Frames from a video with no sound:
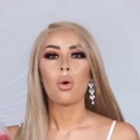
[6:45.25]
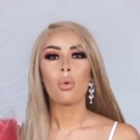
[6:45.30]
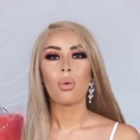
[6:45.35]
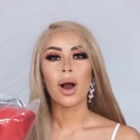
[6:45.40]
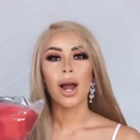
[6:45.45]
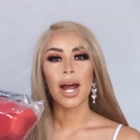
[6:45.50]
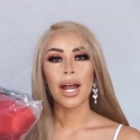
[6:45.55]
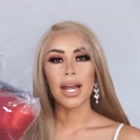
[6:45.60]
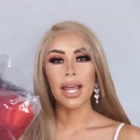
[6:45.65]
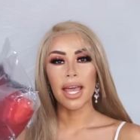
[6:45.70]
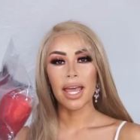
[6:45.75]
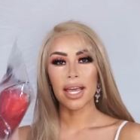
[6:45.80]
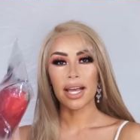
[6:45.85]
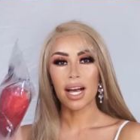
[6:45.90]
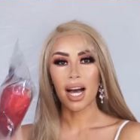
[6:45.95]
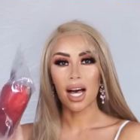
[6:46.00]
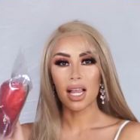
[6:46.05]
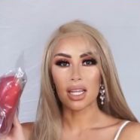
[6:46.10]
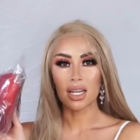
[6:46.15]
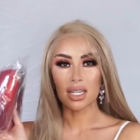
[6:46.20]
worn a
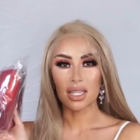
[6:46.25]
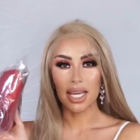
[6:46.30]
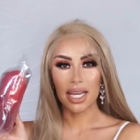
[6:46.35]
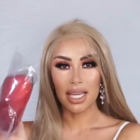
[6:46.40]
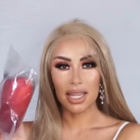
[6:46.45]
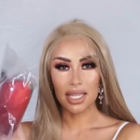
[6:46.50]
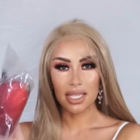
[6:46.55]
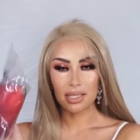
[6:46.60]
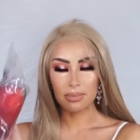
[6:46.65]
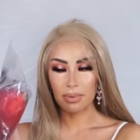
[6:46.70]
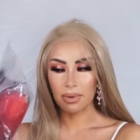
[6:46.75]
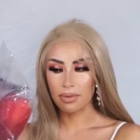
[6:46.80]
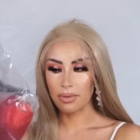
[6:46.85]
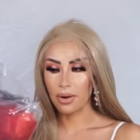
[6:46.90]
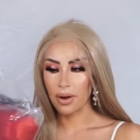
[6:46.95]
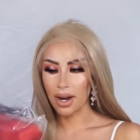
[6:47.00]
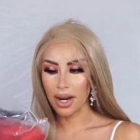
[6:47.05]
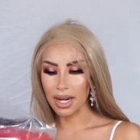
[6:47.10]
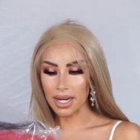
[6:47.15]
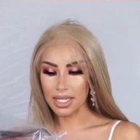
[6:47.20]
color like this
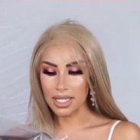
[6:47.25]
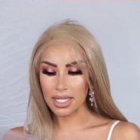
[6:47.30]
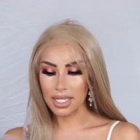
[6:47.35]
before.